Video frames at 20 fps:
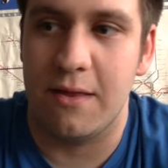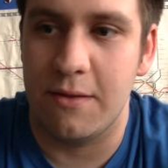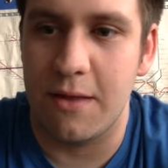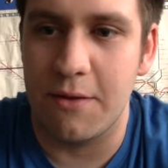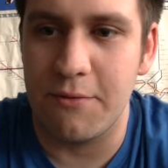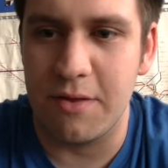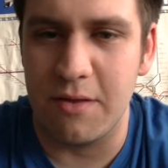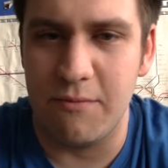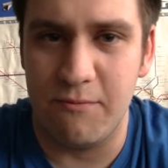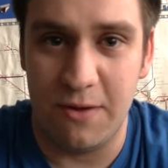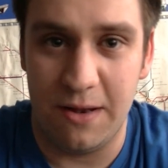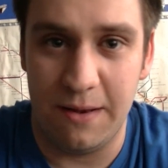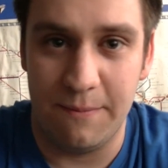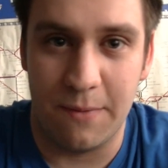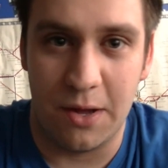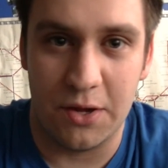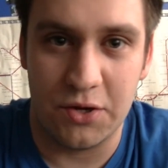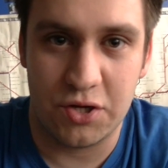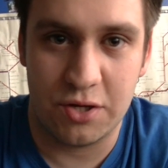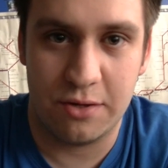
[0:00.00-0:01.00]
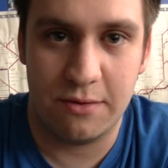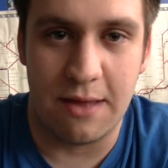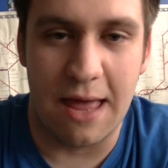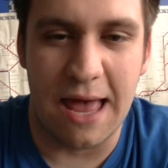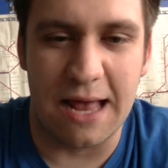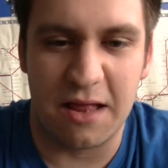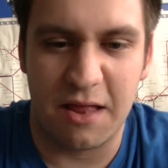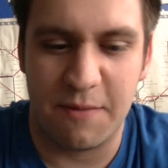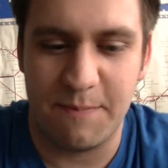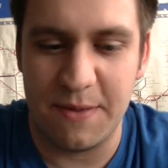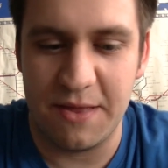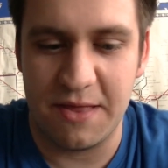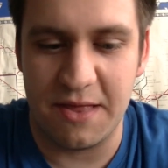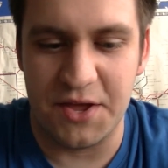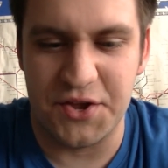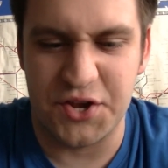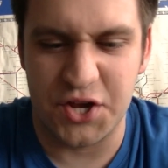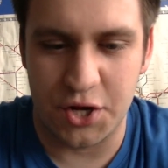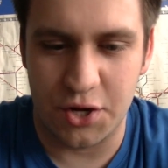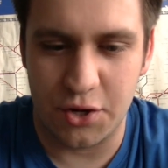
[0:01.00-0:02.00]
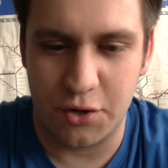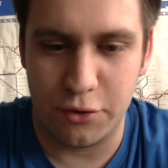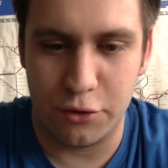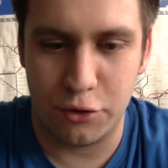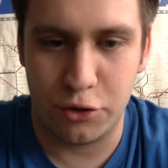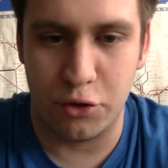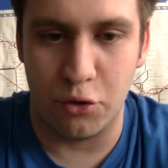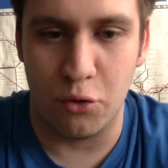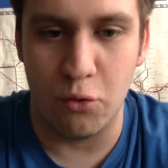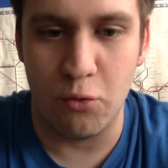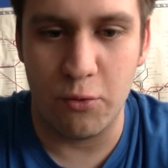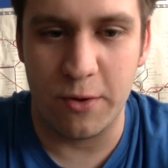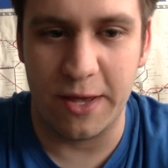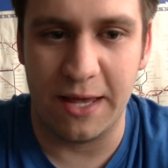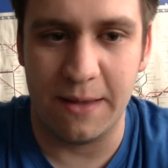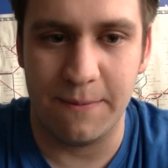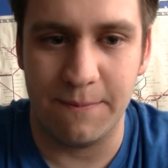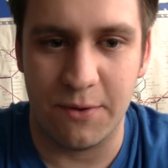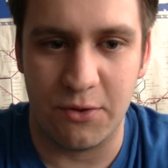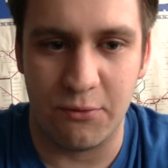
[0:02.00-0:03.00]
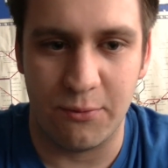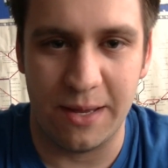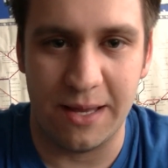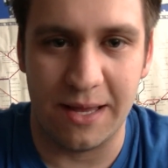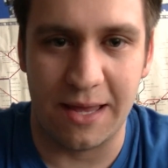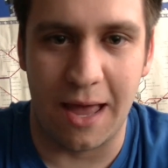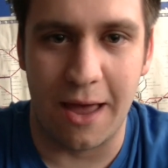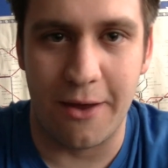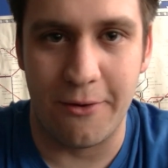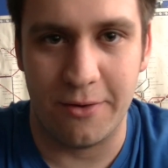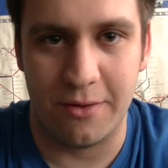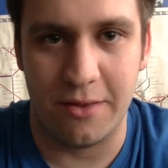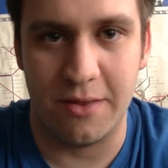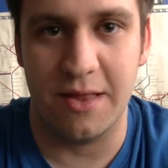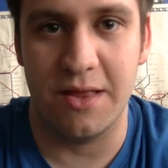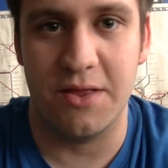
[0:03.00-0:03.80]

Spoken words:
and there isn't really much exposition talking between characters.